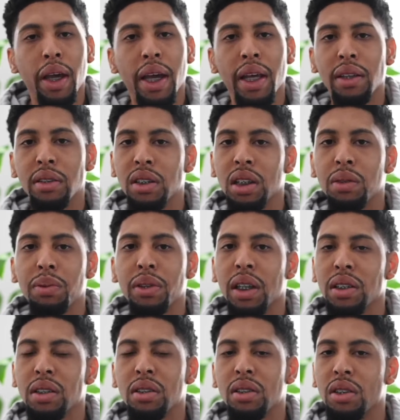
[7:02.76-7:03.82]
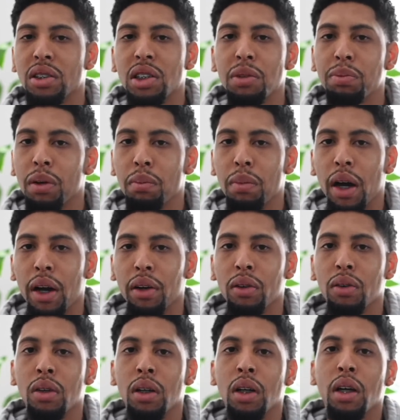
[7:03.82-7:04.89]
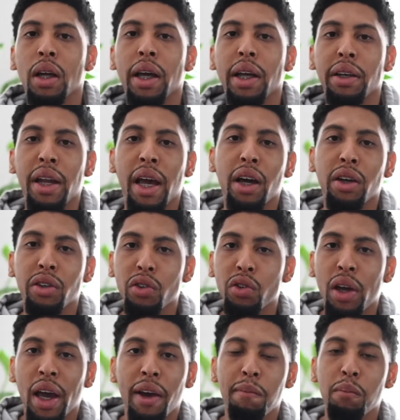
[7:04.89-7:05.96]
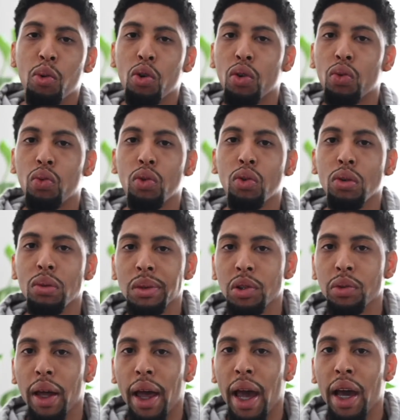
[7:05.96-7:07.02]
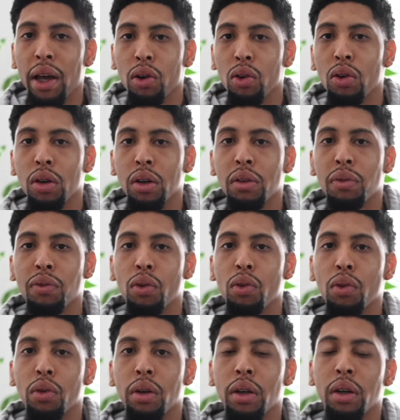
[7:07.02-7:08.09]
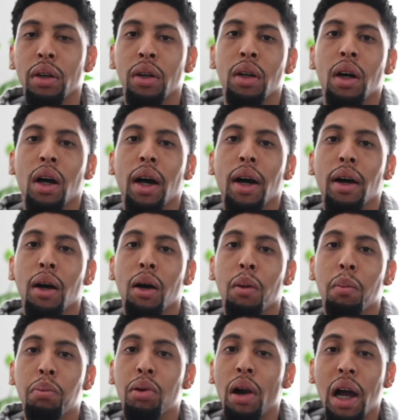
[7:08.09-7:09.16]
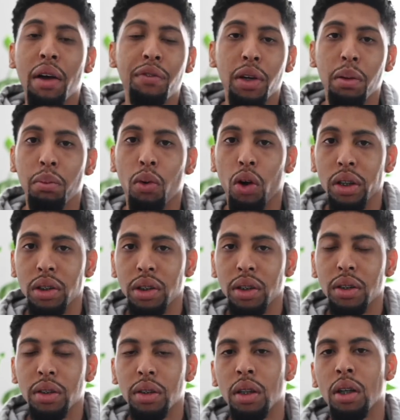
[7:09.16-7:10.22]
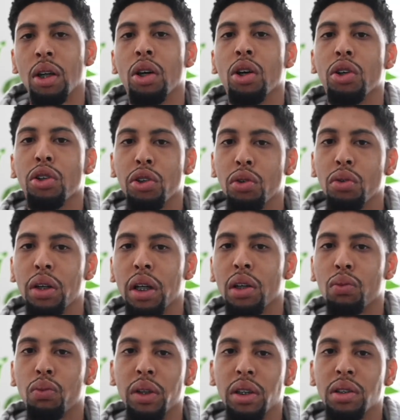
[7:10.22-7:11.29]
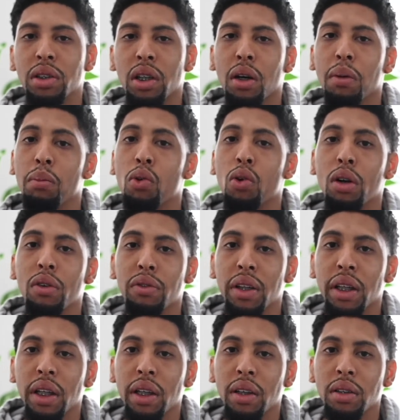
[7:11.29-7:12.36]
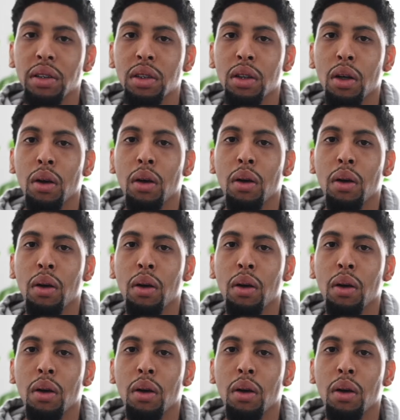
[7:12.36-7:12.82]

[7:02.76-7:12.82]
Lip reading: And just because it's a cheaper model, now you have more room to add on for profit margins. You can resell more of these